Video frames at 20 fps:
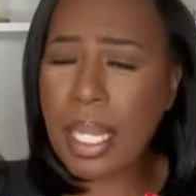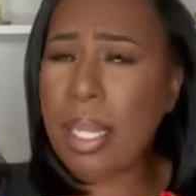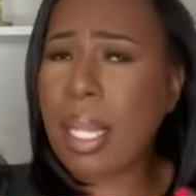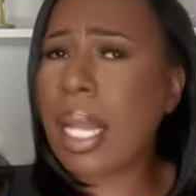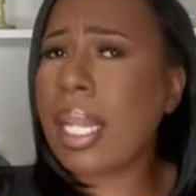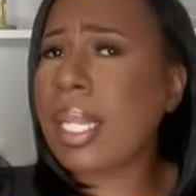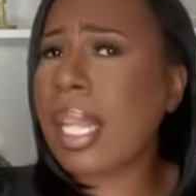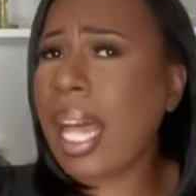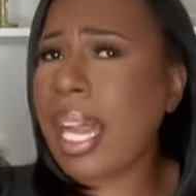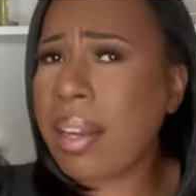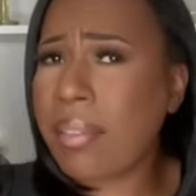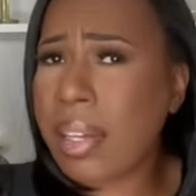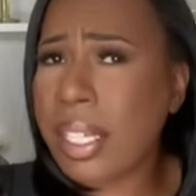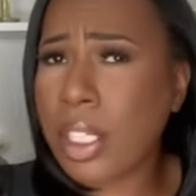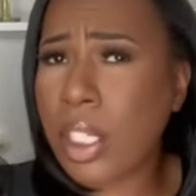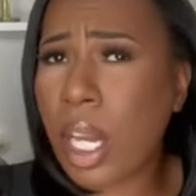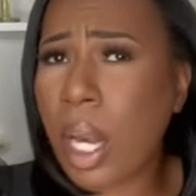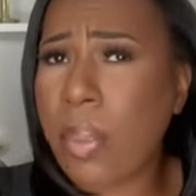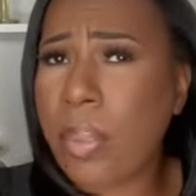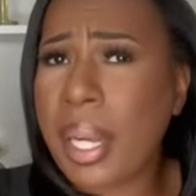a lot of
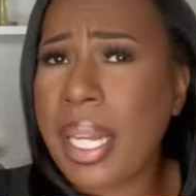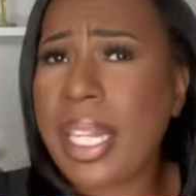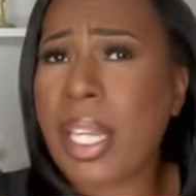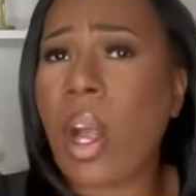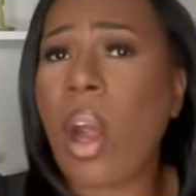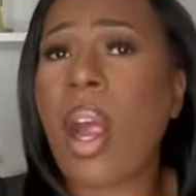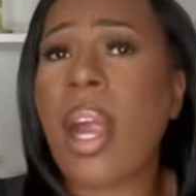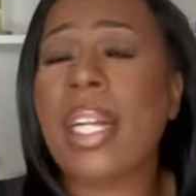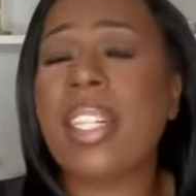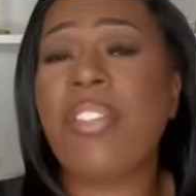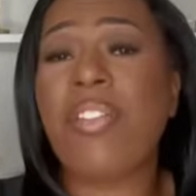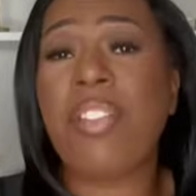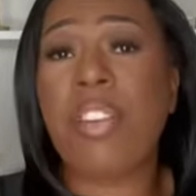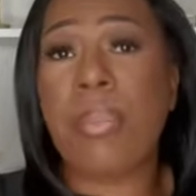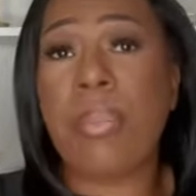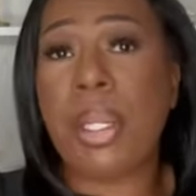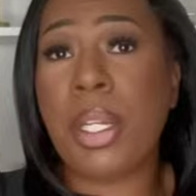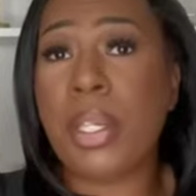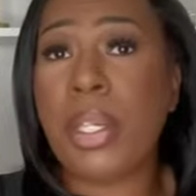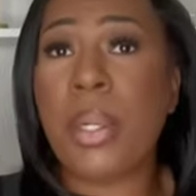us already are
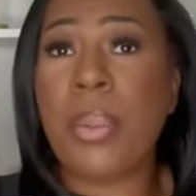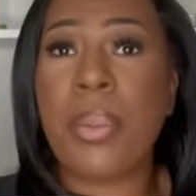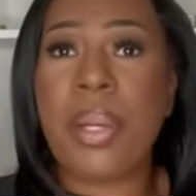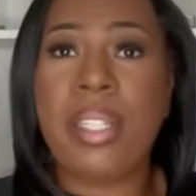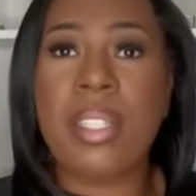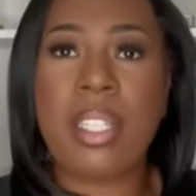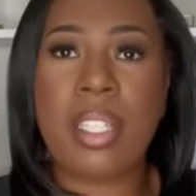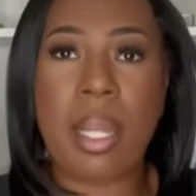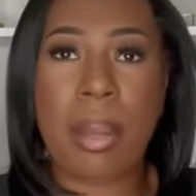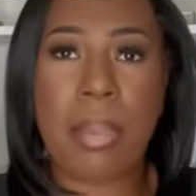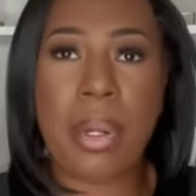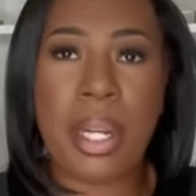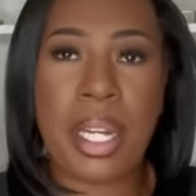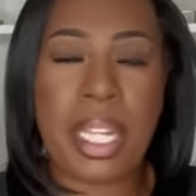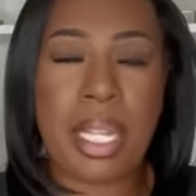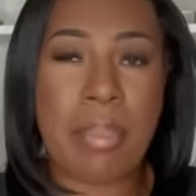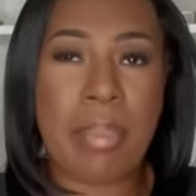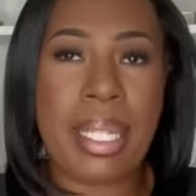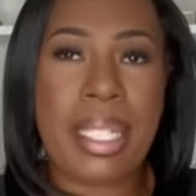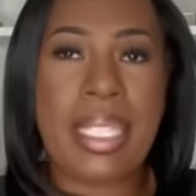familiar with summer
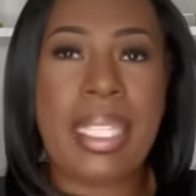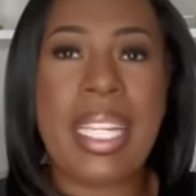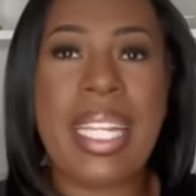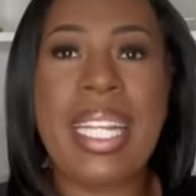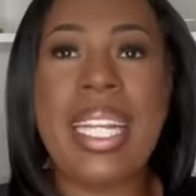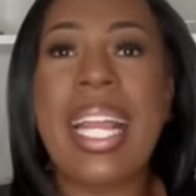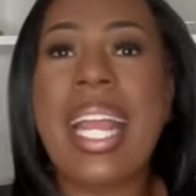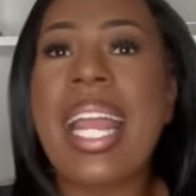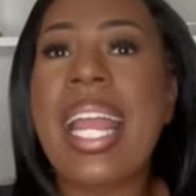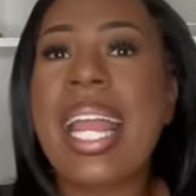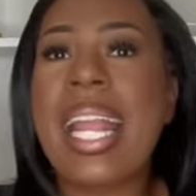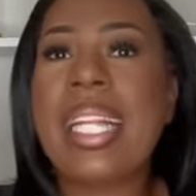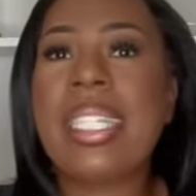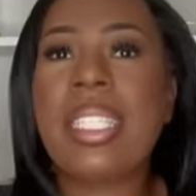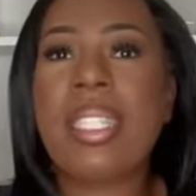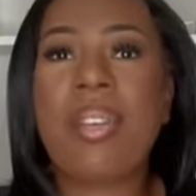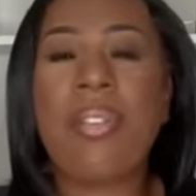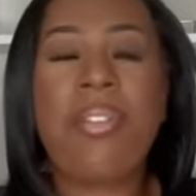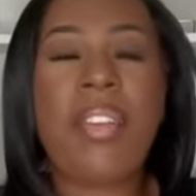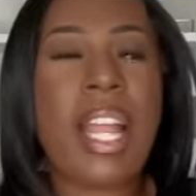E B T.
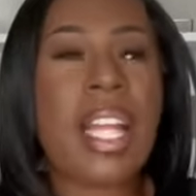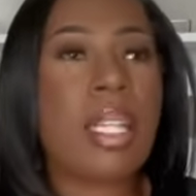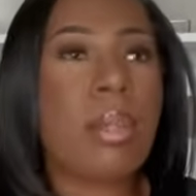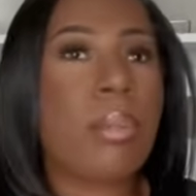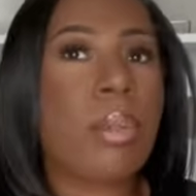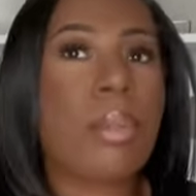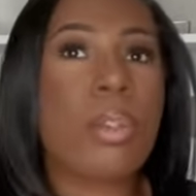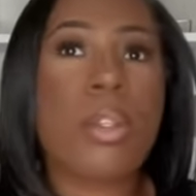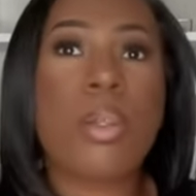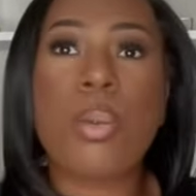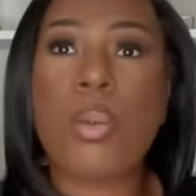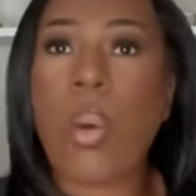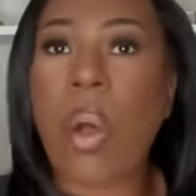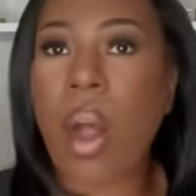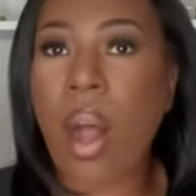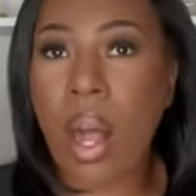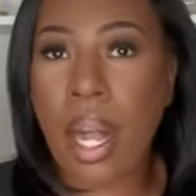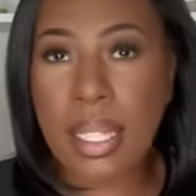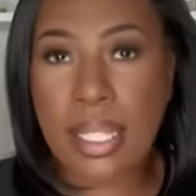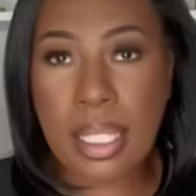It's available to
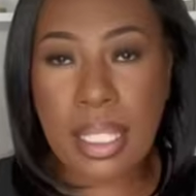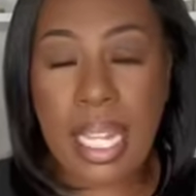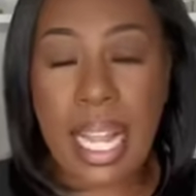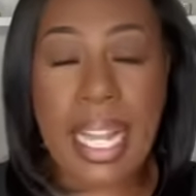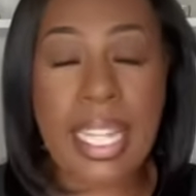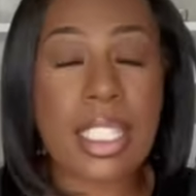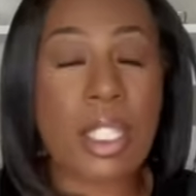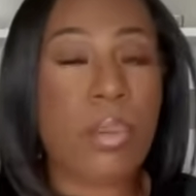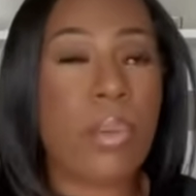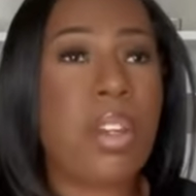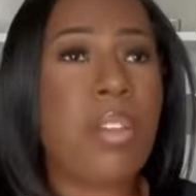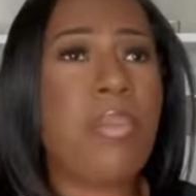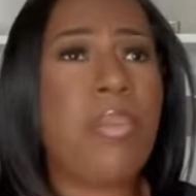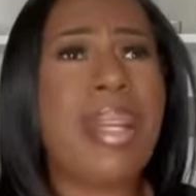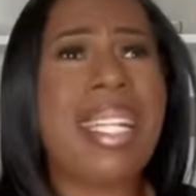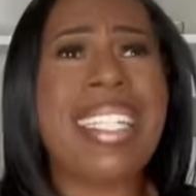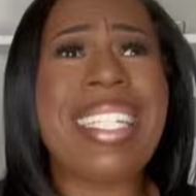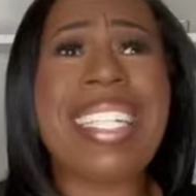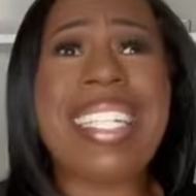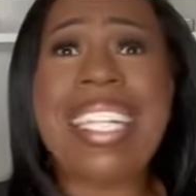all states. We've
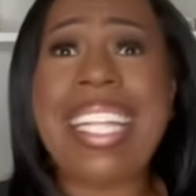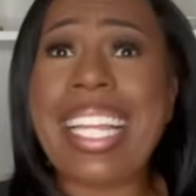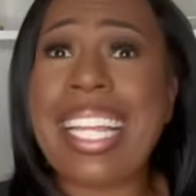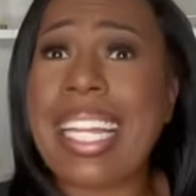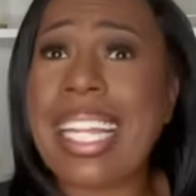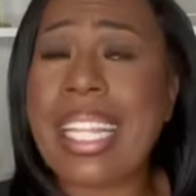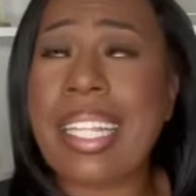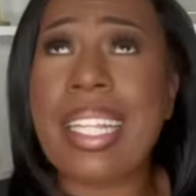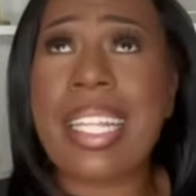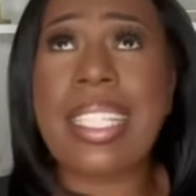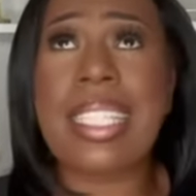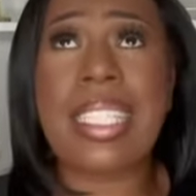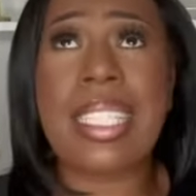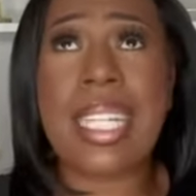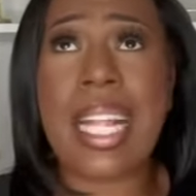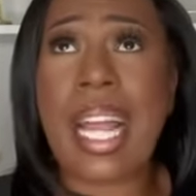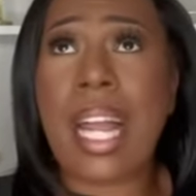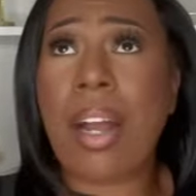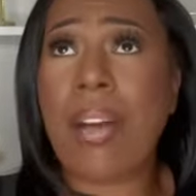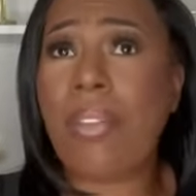been getting this
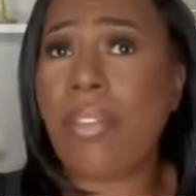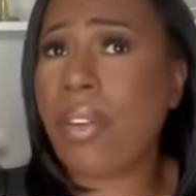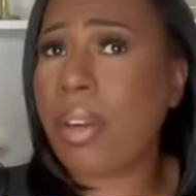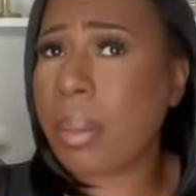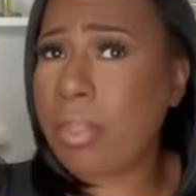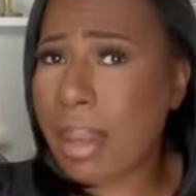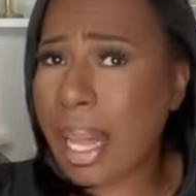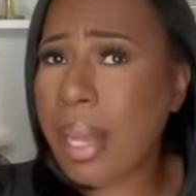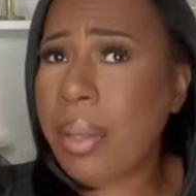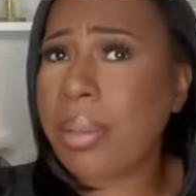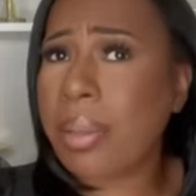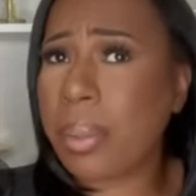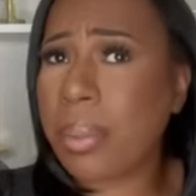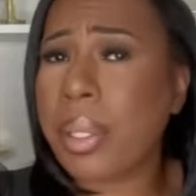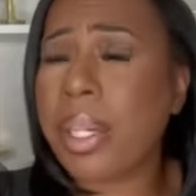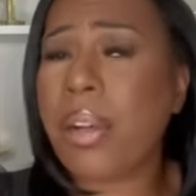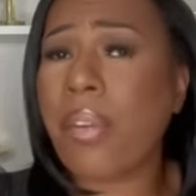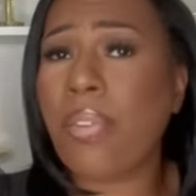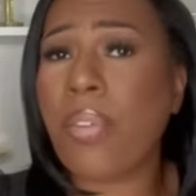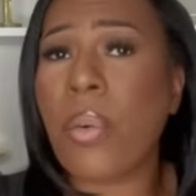now for about
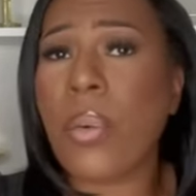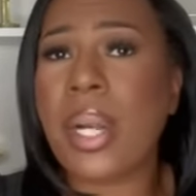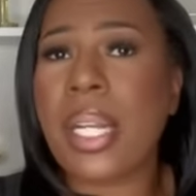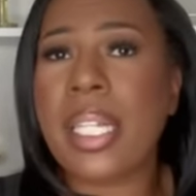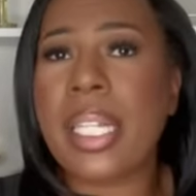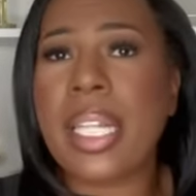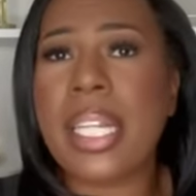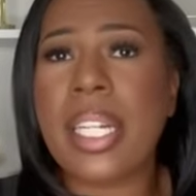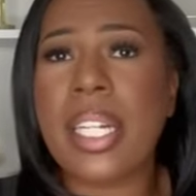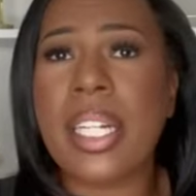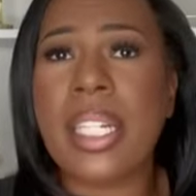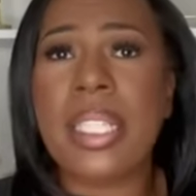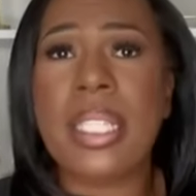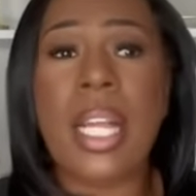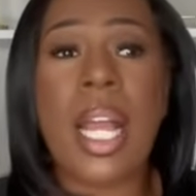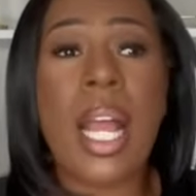three or four years,